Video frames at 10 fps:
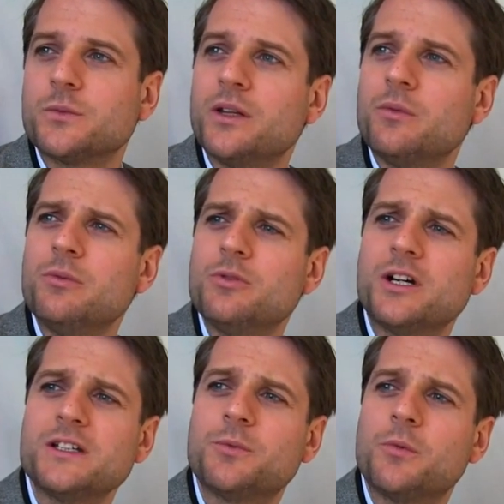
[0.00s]
Whether we would
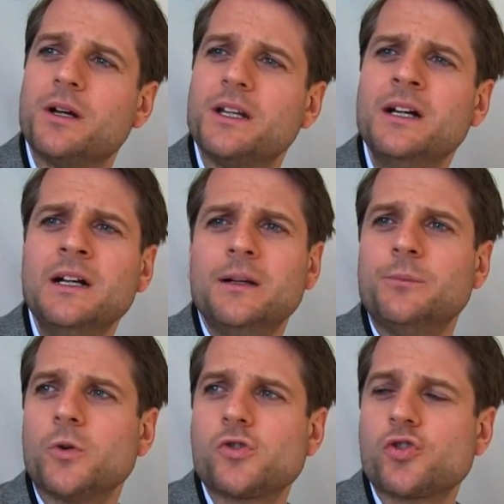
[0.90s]
raise more money,
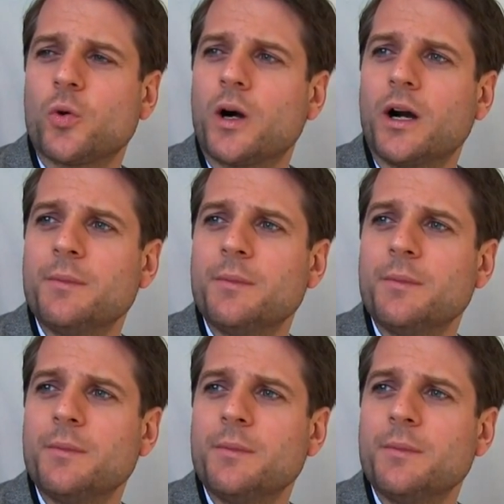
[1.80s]
not sure.